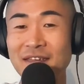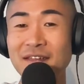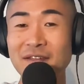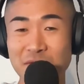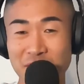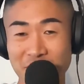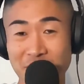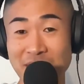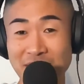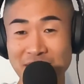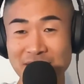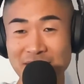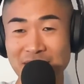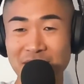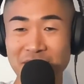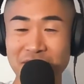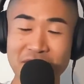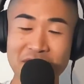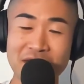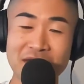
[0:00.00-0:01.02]
with
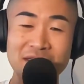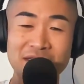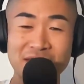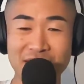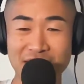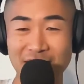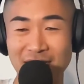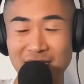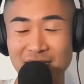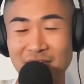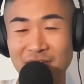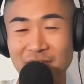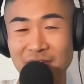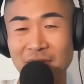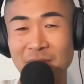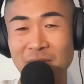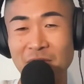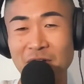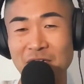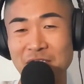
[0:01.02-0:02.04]
myself that if
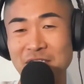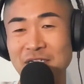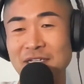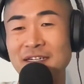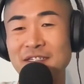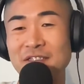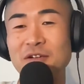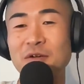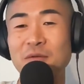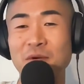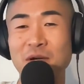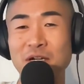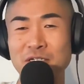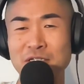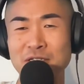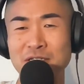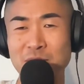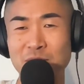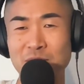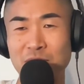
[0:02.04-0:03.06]
I'm watching, I started
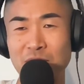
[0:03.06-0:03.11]
watching this